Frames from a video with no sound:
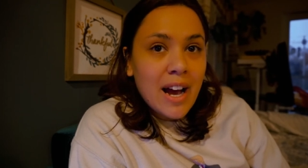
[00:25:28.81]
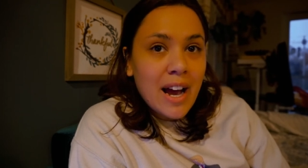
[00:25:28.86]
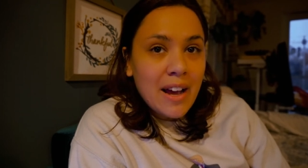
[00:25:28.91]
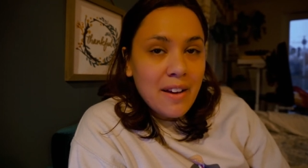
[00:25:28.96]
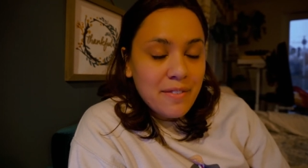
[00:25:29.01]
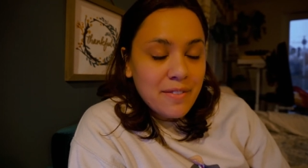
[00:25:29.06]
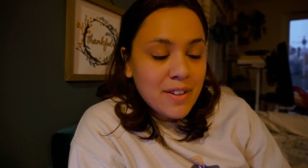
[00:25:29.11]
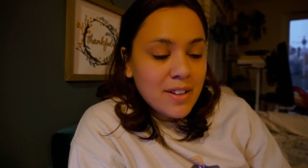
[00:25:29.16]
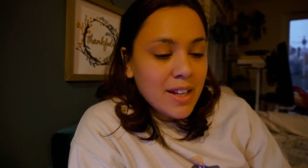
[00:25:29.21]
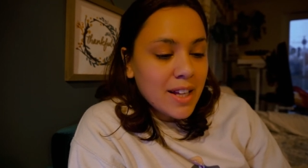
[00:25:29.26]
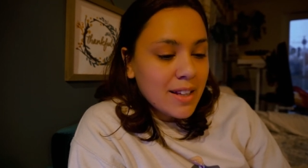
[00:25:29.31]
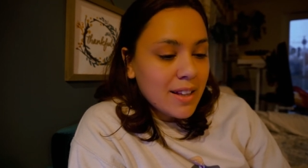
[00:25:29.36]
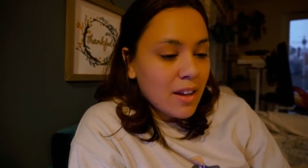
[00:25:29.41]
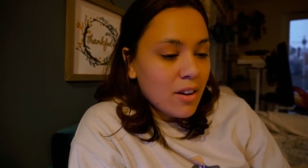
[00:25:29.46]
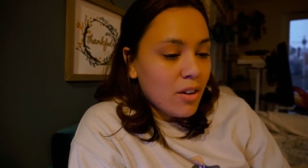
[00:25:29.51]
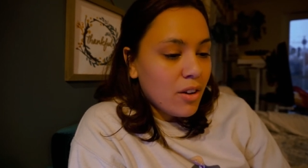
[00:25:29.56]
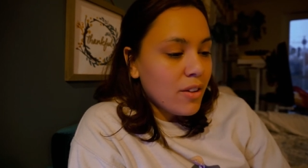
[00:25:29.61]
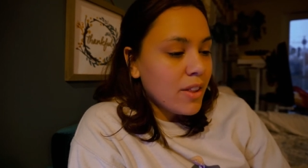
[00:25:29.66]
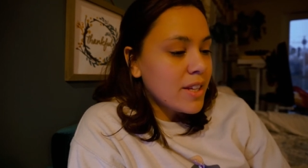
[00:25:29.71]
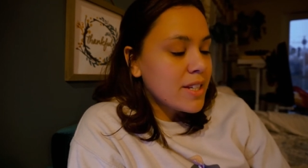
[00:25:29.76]
I feel like that
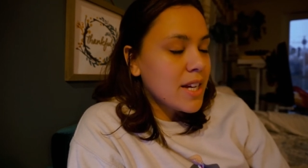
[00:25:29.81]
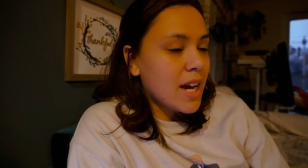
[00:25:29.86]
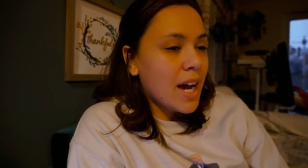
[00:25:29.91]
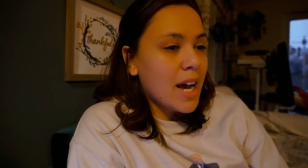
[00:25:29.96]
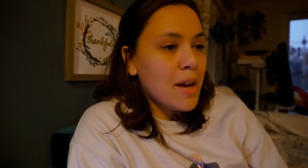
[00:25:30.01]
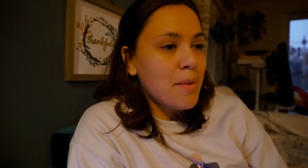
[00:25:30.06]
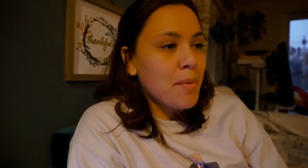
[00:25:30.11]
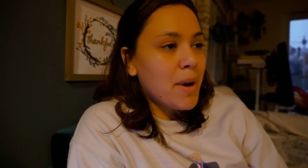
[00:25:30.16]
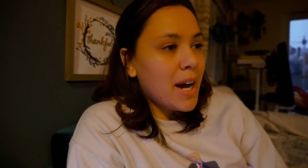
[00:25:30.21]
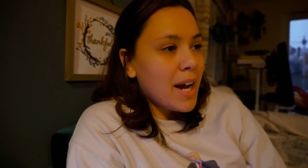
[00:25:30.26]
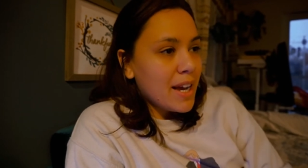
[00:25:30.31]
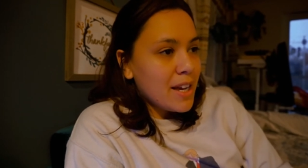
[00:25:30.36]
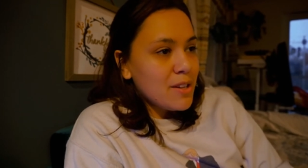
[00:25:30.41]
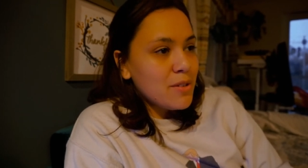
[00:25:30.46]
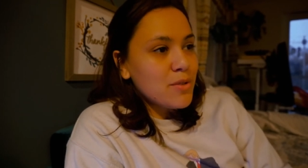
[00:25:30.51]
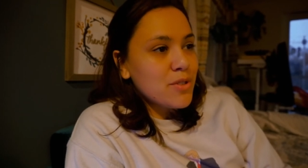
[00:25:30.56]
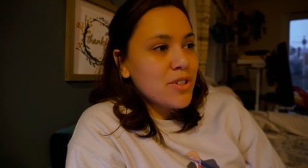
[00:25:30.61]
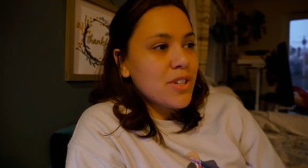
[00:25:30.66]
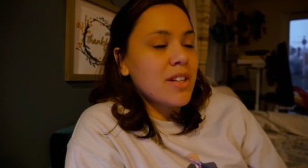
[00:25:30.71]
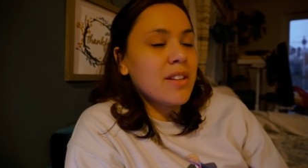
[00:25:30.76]
all the time. I
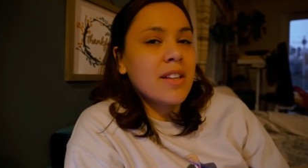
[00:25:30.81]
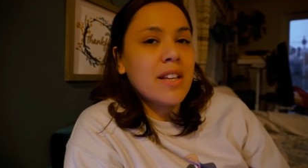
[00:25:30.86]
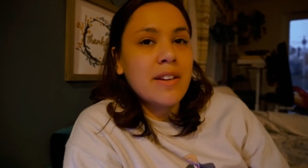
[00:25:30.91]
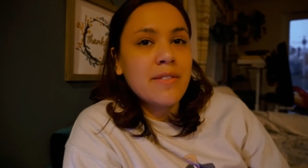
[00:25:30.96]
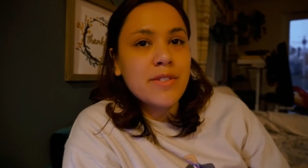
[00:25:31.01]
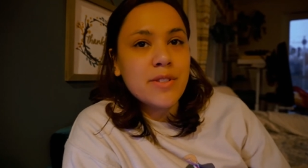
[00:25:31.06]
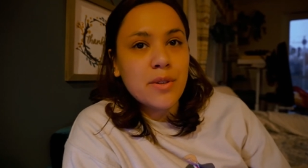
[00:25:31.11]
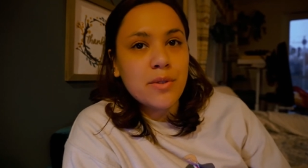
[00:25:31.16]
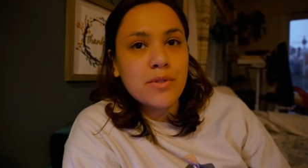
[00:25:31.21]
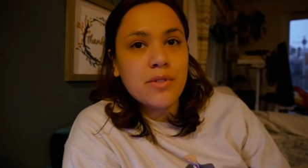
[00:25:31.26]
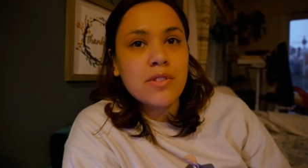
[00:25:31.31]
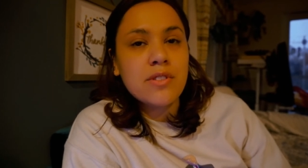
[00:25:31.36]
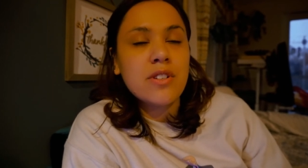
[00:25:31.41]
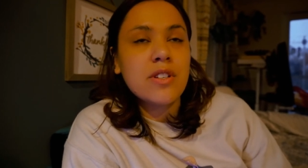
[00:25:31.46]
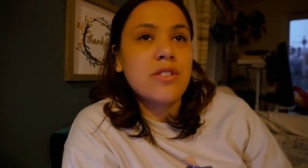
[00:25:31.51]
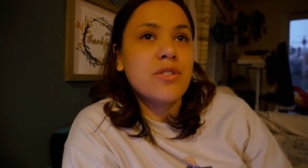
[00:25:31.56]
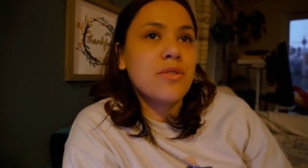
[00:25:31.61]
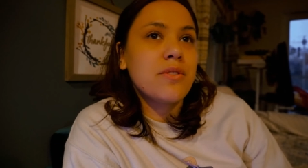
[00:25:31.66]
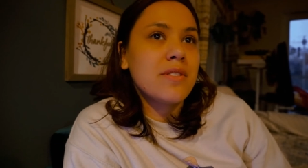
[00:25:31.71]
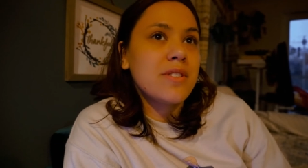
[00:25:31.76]
usually leave social,
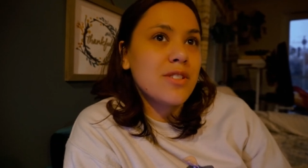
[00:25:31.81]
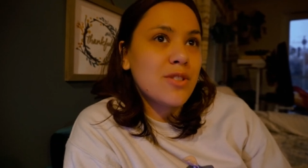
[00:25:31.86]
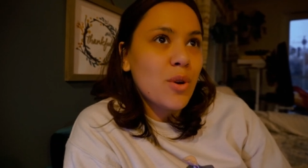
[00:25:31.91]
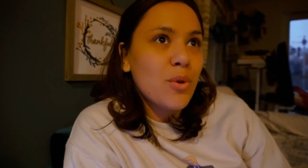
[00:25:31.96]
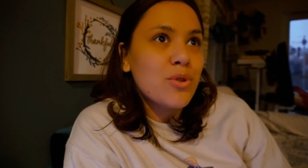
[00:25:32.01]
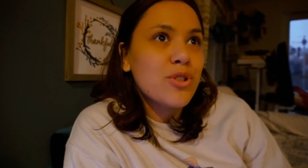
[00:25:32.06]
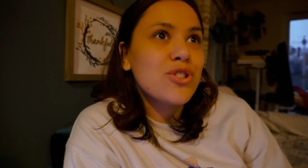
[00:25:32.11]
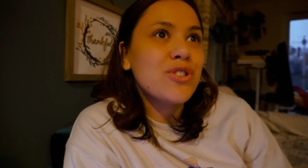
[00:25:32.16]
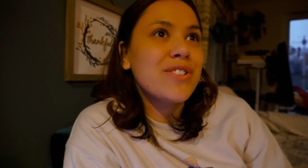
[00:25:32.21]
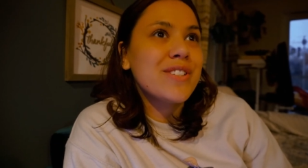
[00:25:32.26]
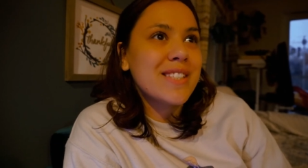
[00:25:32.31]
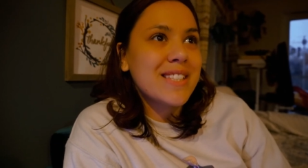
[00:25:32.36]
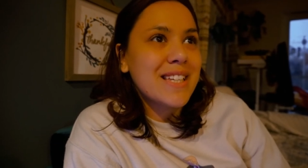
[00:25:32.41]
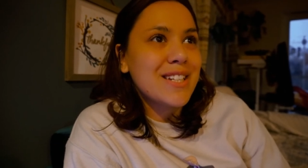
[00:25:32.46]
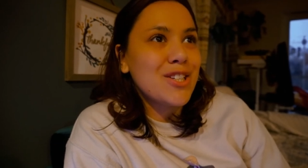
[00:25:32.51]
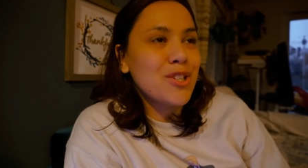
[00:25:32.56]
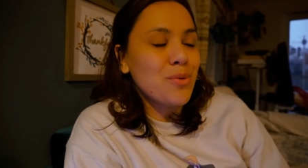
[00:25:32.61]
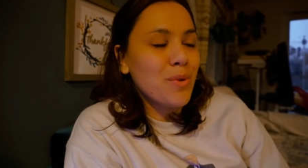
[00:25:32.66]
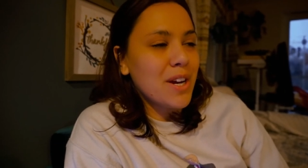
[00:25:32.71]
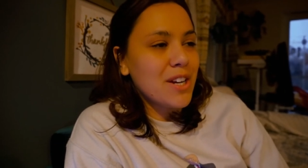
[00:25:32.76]
situ social
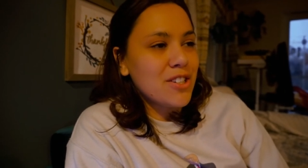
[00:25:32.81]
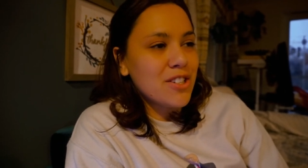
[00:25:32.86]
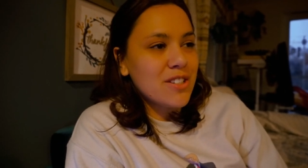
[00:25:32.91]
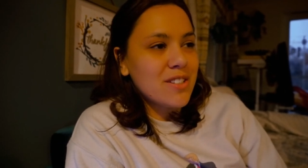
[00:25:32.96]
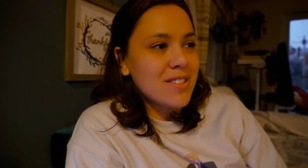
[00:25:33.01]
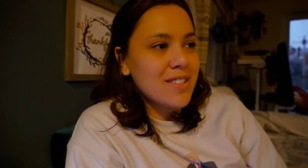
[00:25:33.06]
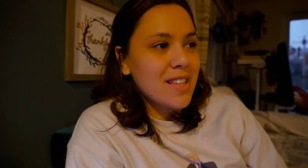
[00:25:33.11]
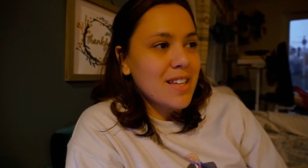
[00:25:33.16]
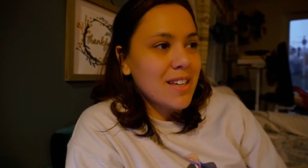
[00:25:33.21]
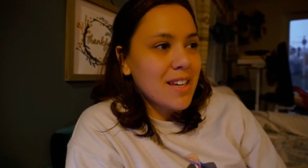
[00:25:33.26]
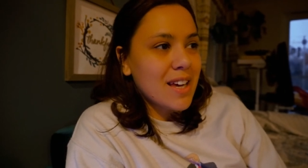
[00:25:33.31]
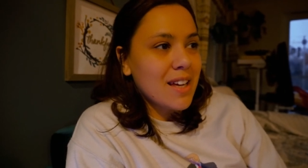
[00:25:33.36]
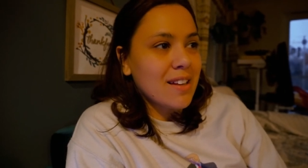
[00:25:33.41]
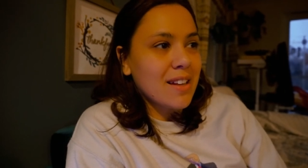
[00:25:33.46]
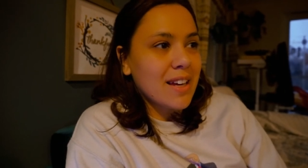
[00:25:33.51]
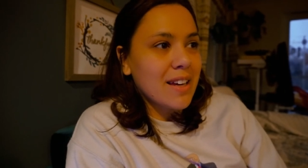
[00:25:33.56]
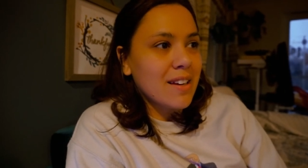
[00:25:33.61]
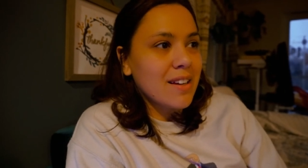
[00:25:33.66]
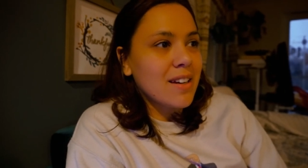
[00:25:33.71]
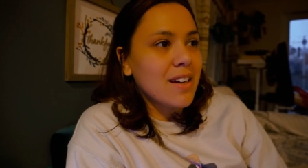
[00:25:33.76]
situations thinking
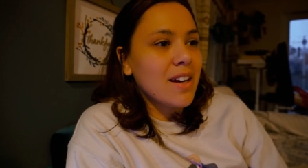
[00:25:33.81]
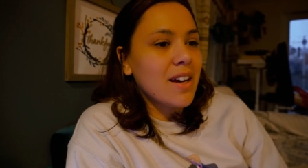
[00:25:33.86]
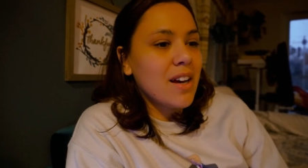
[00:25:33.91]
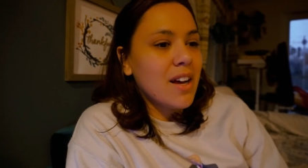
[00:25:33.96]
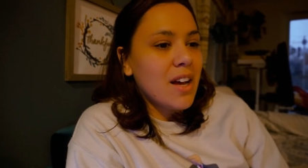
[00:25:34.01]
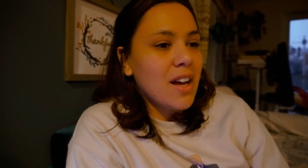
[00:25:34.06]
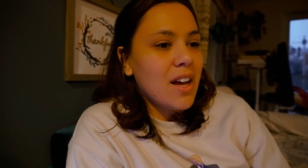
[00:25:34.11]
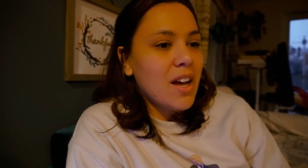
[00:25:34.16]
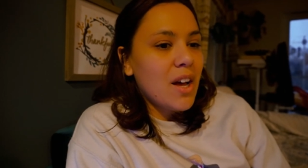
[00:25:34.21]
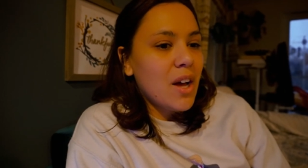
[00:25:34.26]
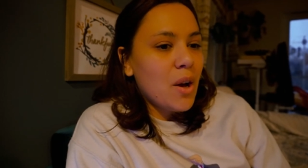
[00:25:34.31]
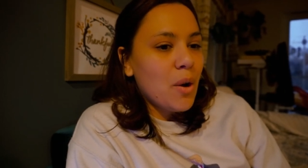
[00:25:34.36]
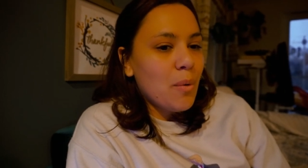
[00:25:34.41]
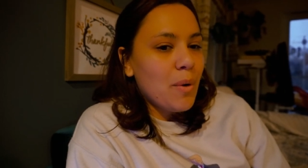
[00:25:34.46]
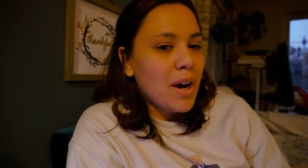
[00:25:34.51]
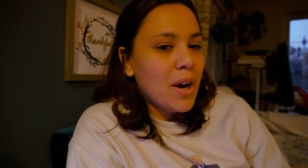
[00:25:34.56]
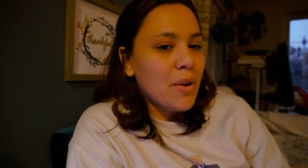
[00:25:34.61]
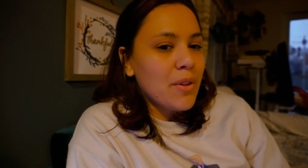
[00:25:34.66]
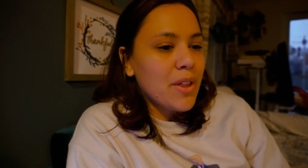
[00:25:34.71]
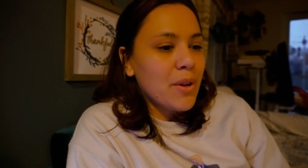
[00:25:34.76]
like,
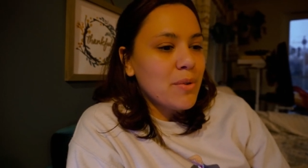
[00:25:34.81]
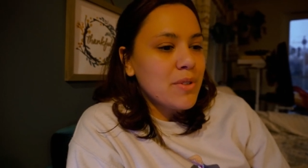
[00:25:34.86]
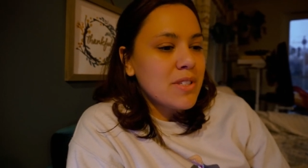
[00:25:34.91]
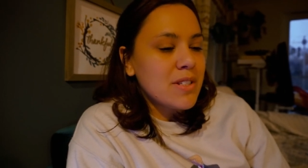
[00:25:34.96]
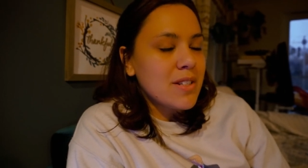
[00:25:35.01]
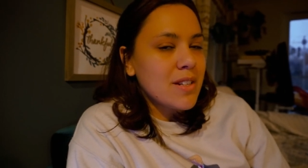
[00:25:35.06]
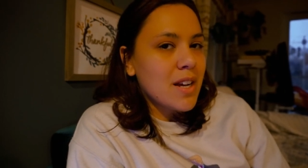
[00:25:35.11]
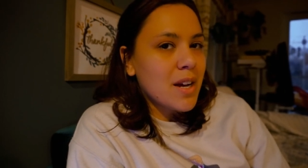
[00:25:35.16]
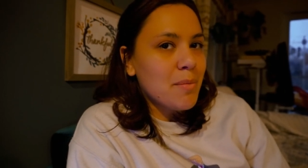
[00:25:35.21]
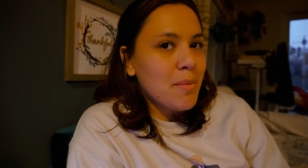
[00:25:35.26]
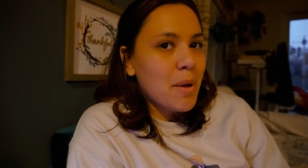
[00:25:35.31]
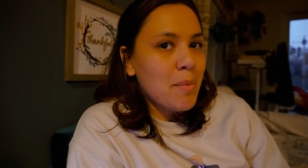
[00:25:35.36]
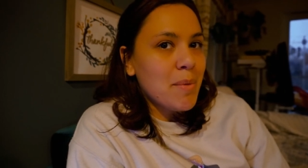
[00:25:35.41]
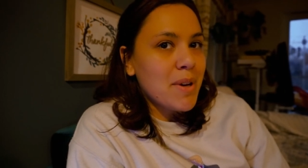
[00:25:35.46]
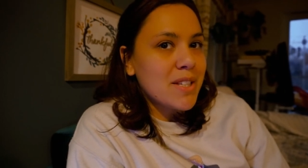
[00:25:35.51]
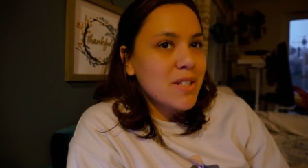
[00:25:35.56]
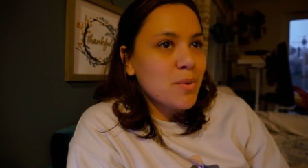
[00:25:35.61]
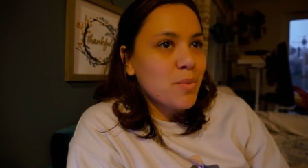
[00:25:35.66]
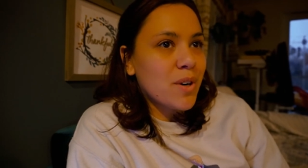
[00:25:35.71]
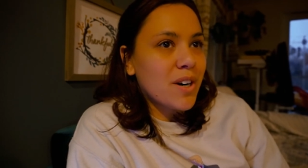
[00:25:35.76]
wow, that was not my
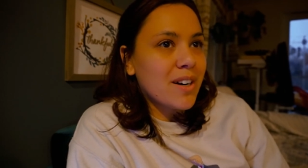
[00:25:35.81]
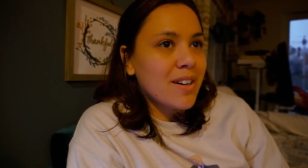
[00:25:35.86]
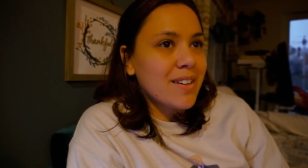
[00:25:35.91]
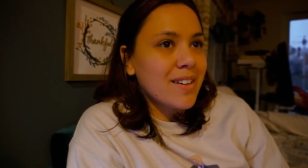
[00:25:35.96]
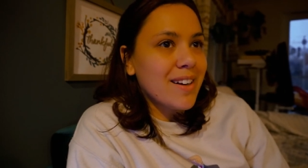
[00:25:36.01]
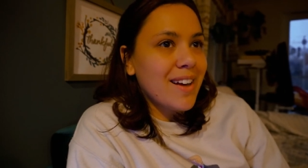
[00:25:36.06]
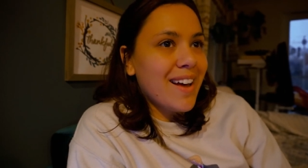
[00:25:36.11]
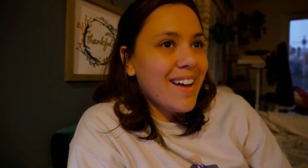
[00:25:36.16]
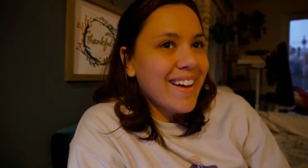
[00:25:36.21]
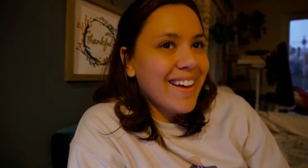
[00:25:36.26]
best work.